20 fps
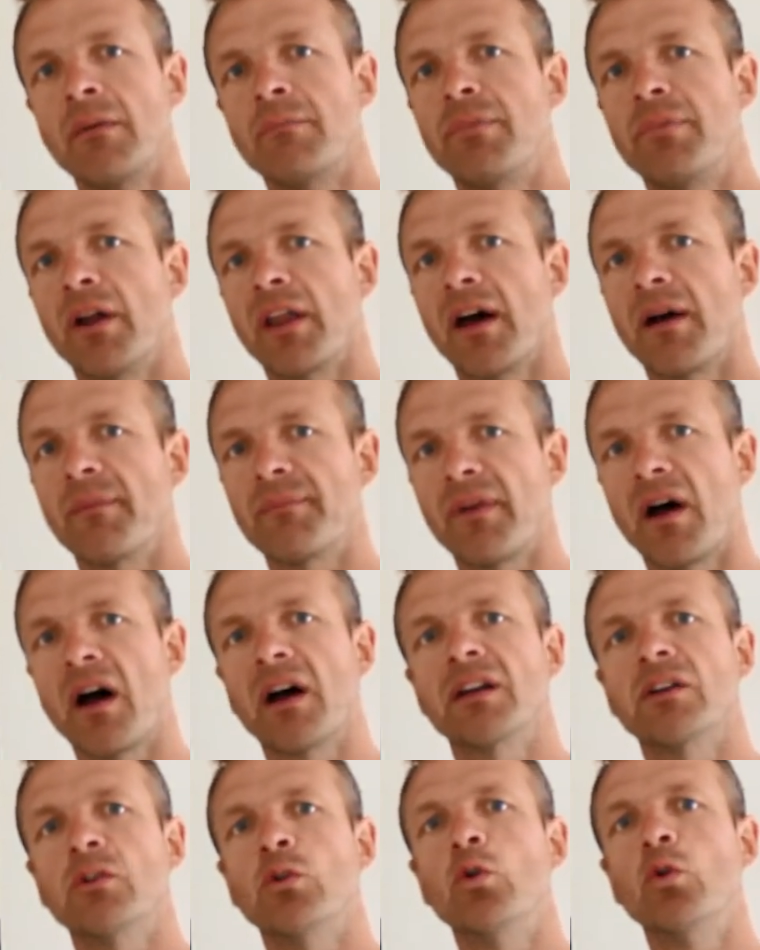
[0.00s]
But
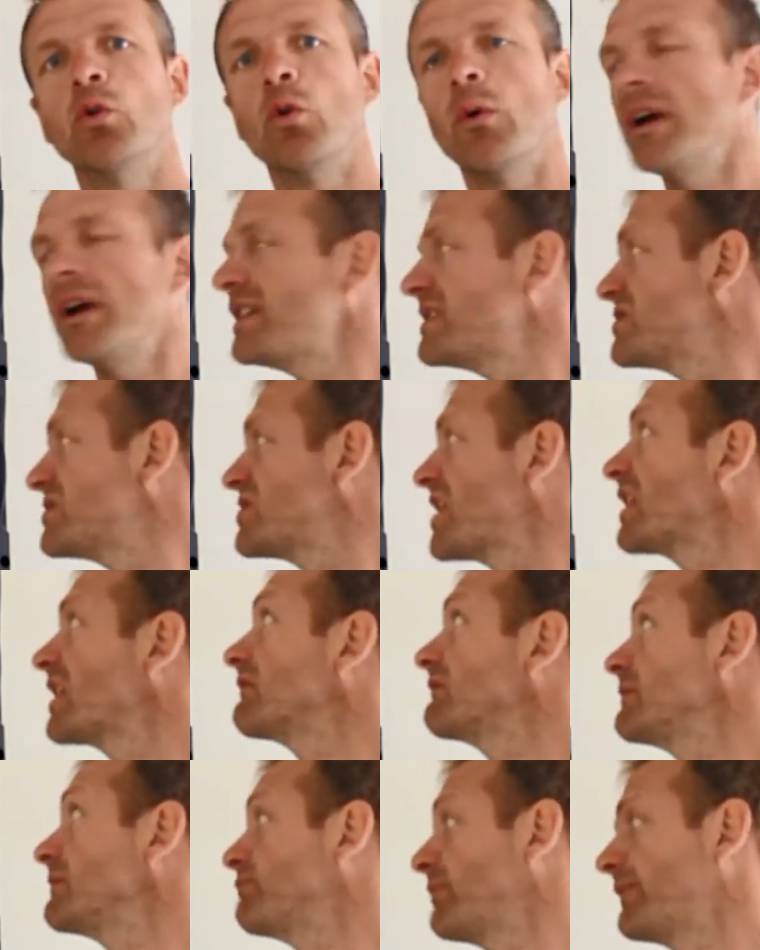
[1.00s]
I always
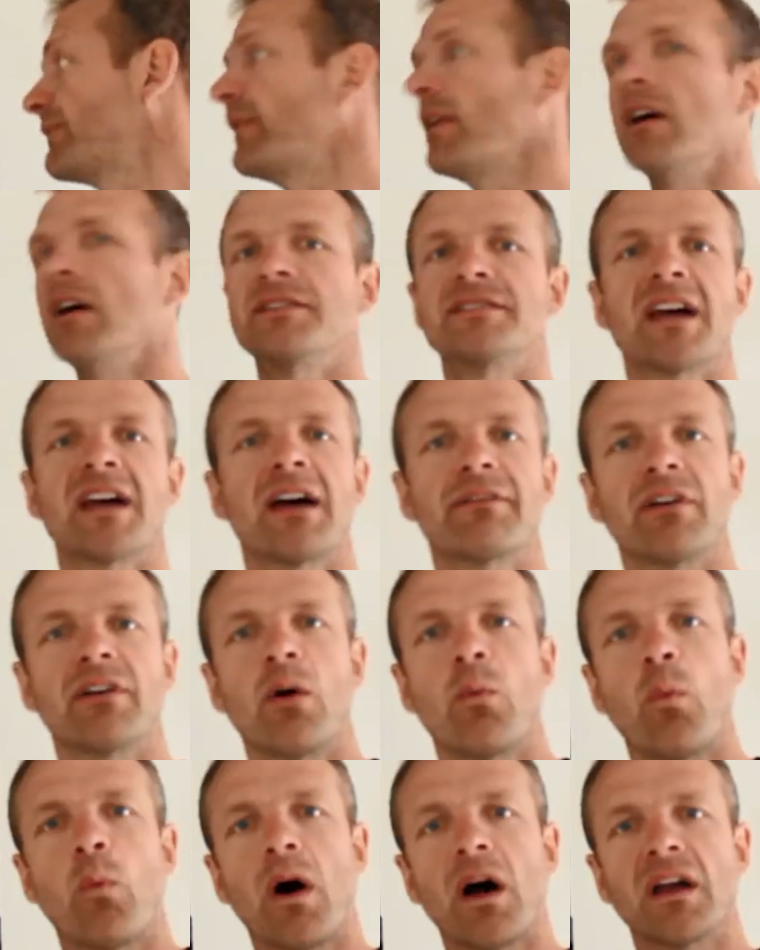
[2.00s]
generally prefer to have it
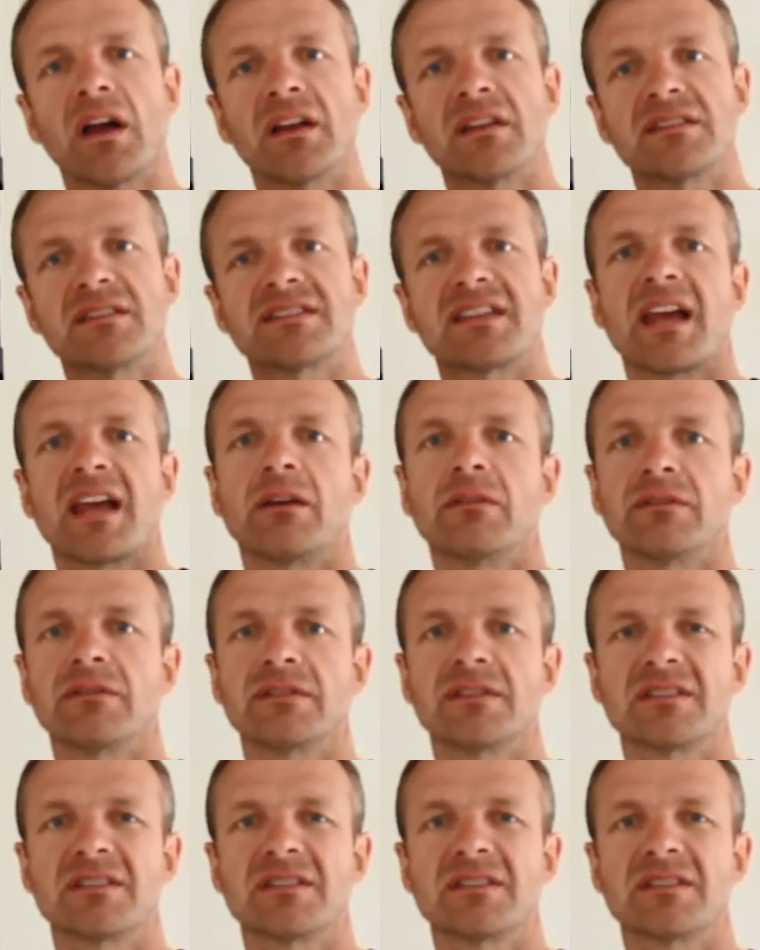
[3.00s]
a wired sound.